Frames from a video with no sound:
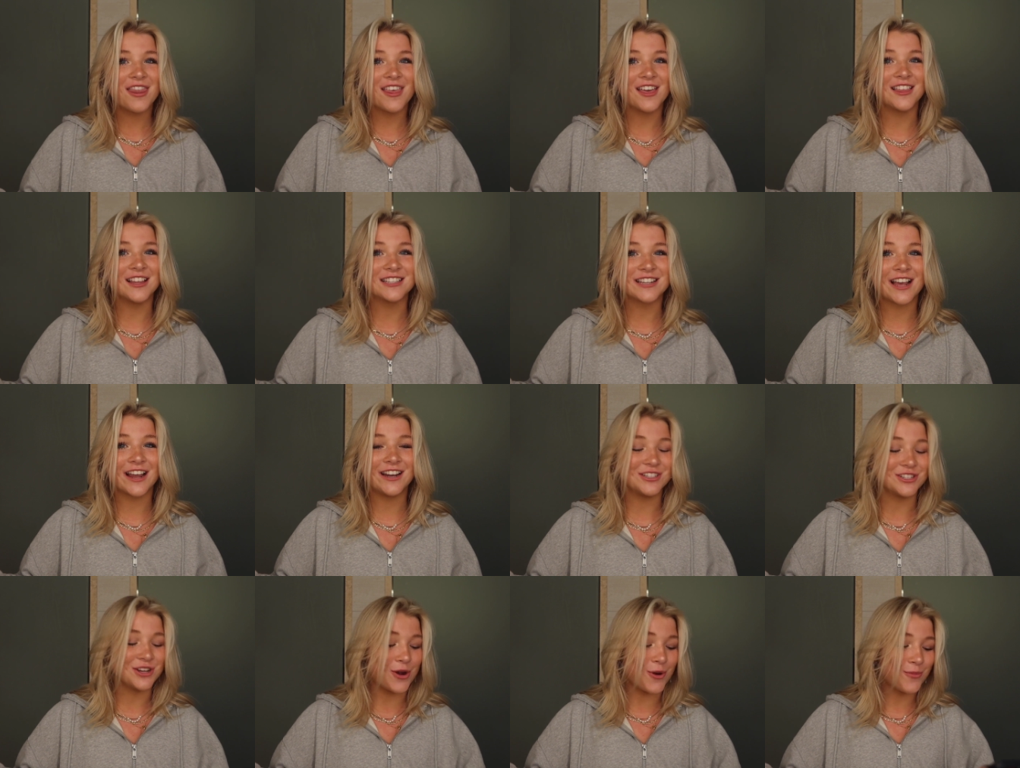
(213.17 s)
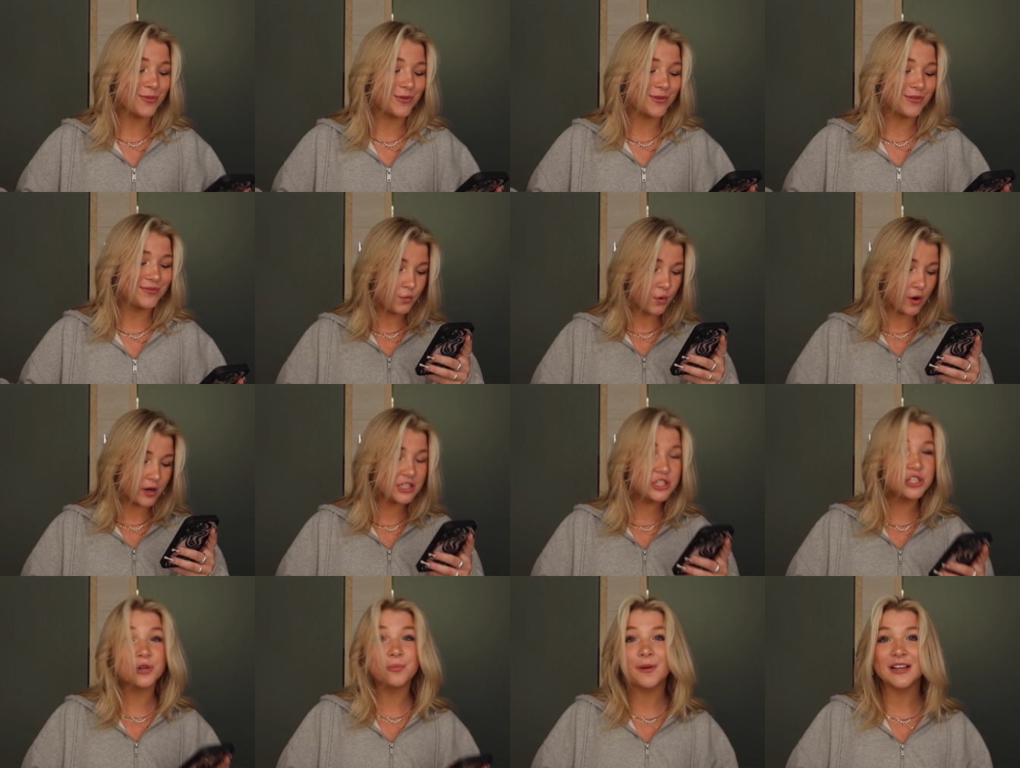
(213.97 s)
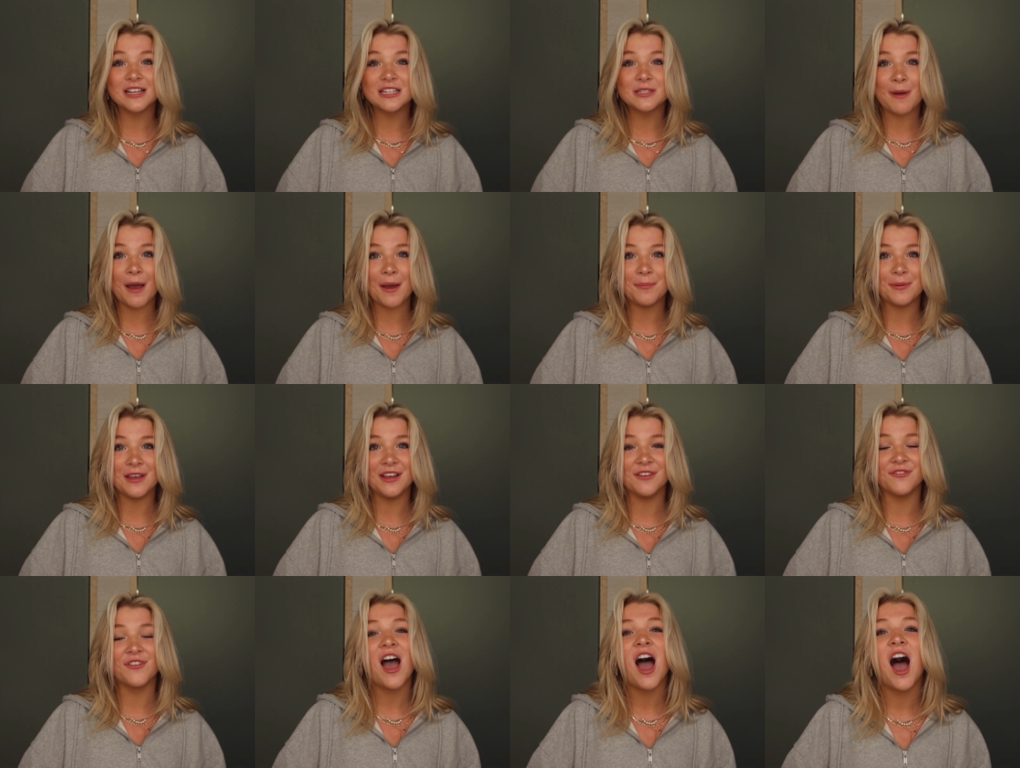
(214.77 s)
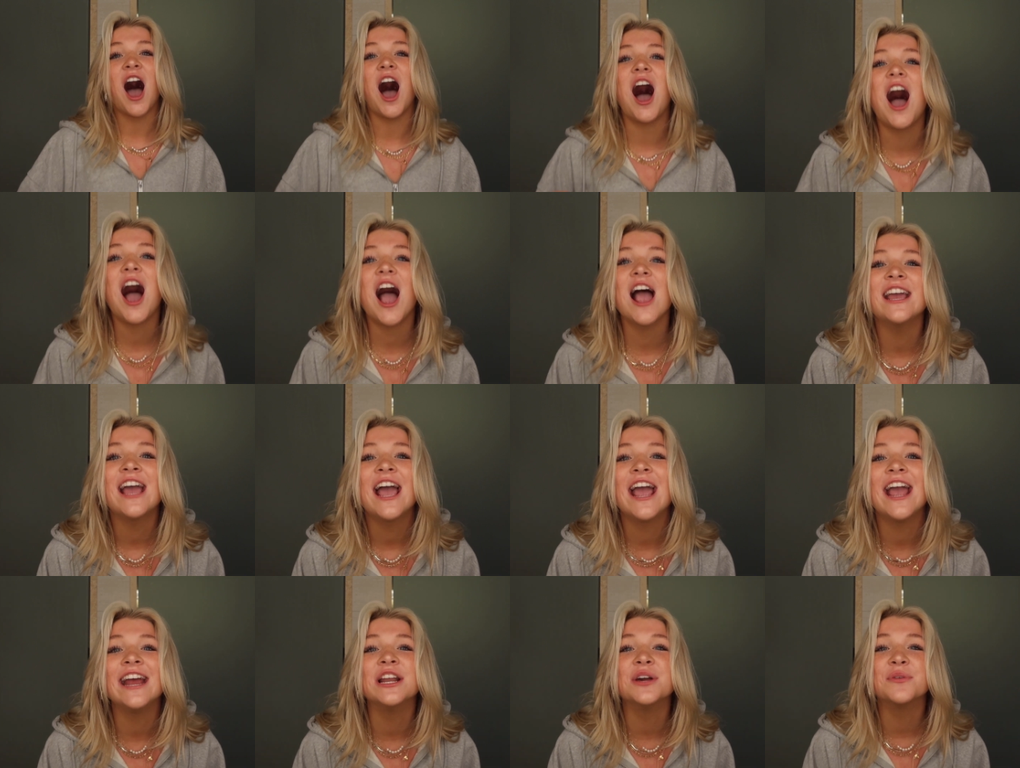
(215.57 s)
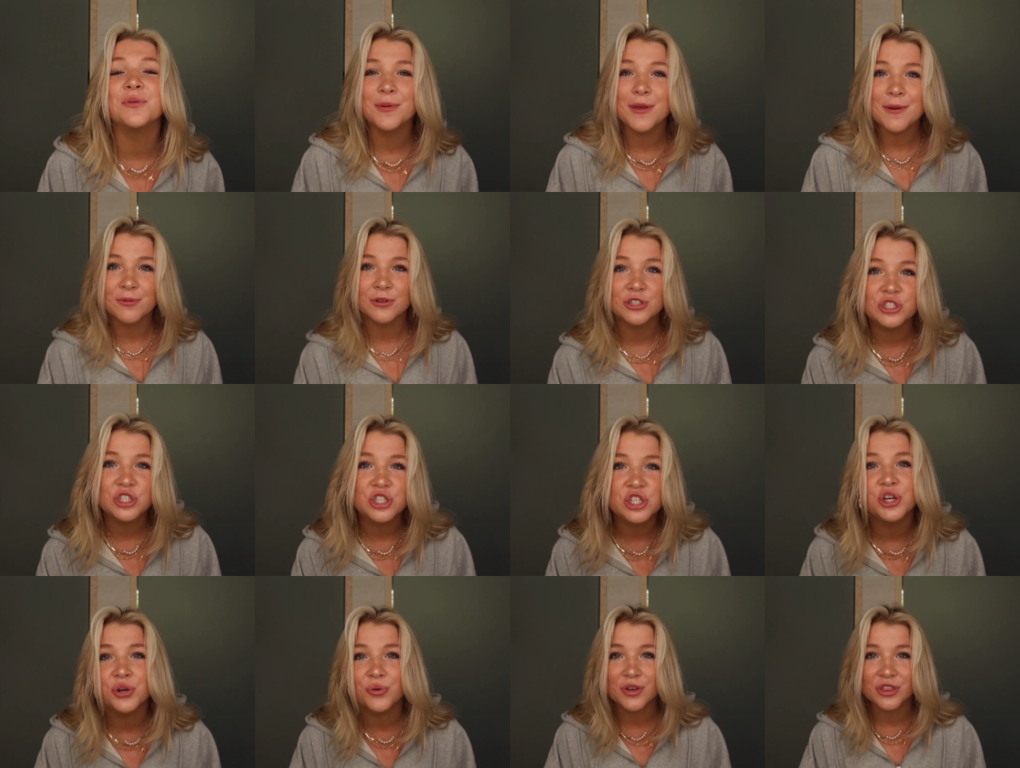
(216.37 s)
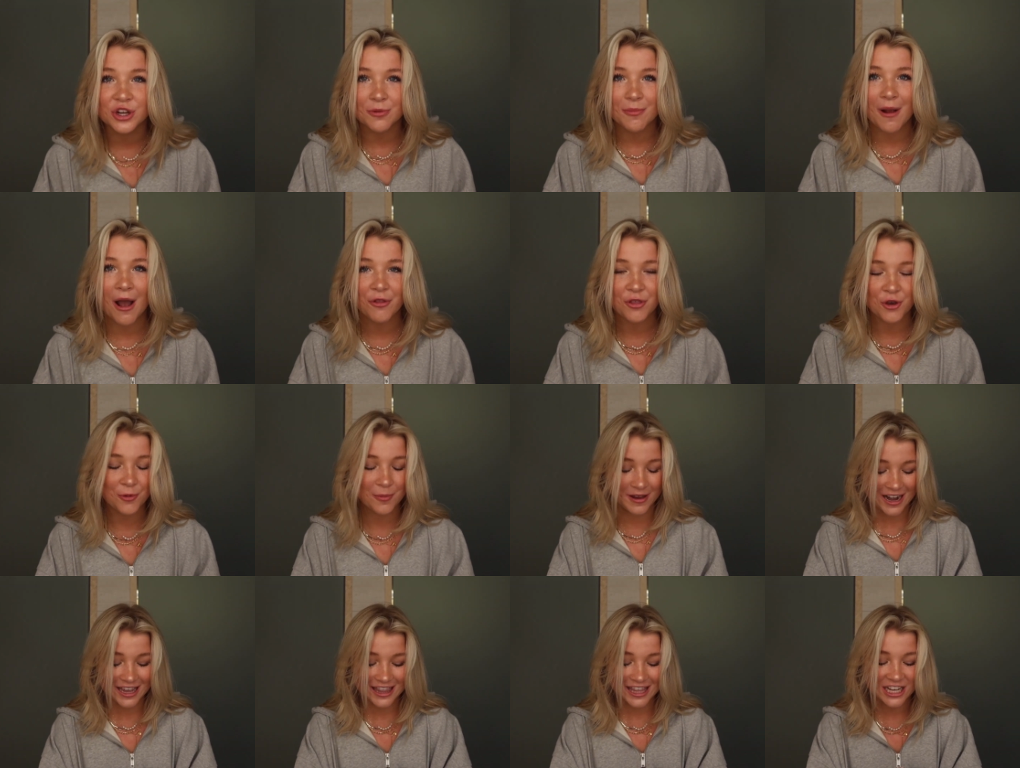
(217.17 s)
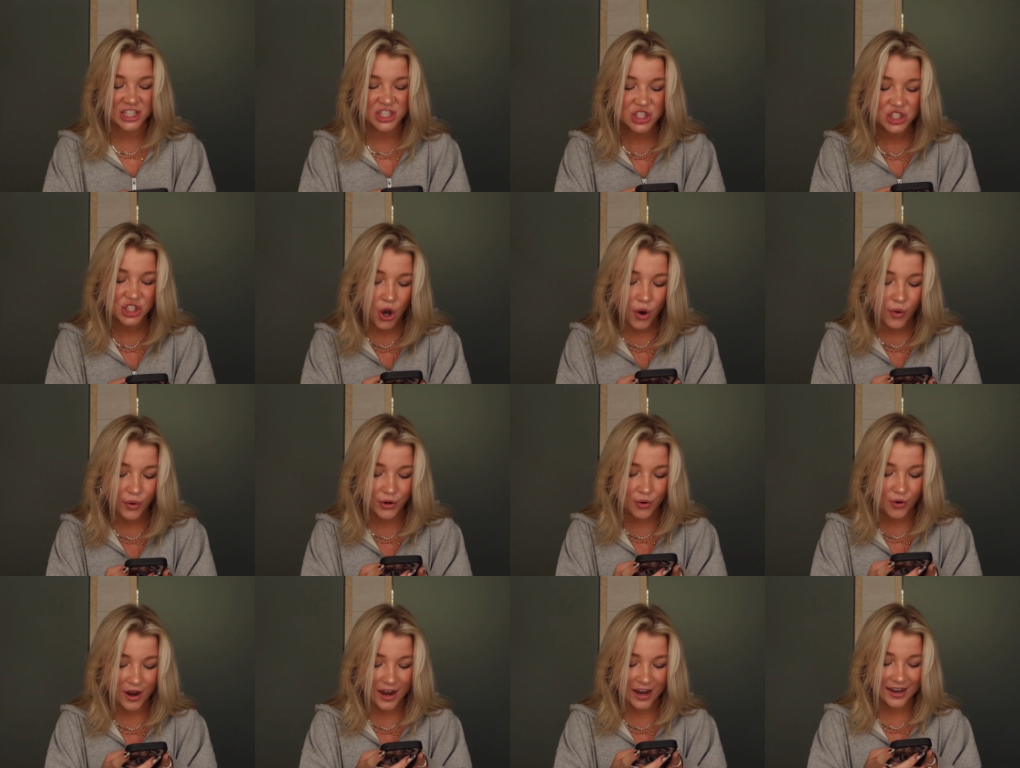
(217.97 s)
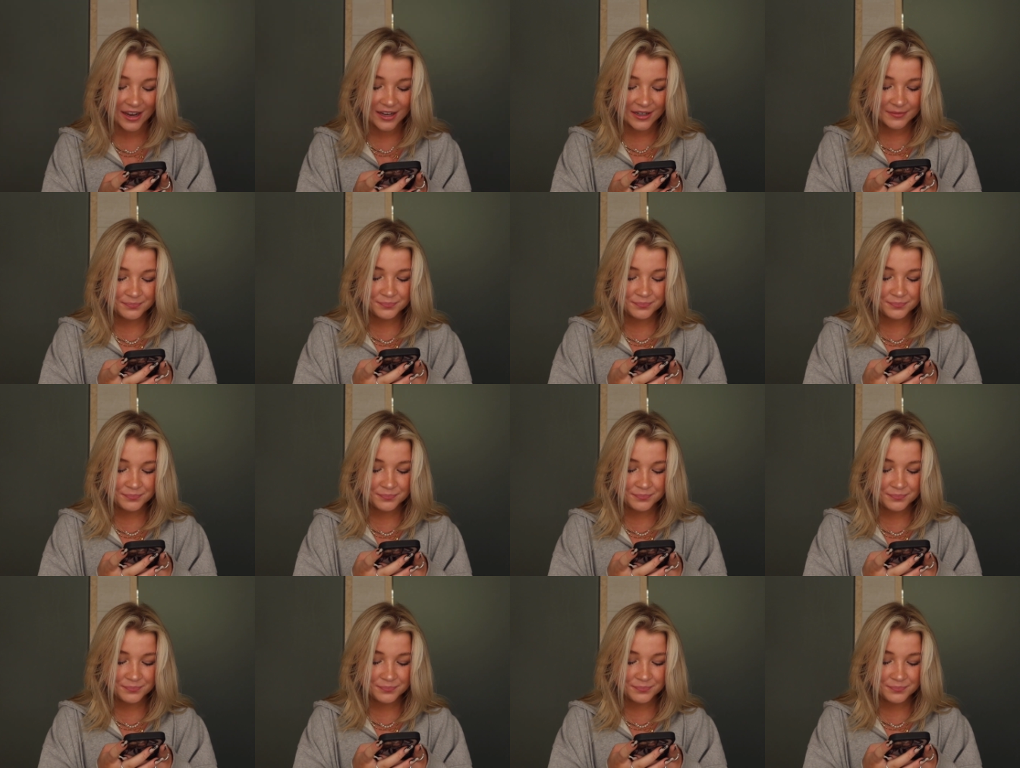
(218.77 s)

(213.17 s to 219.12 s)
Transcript: That's kind of dope. What is your biggest pet peeve? I hate it when people chew with their mouth open. I think it's so annoying.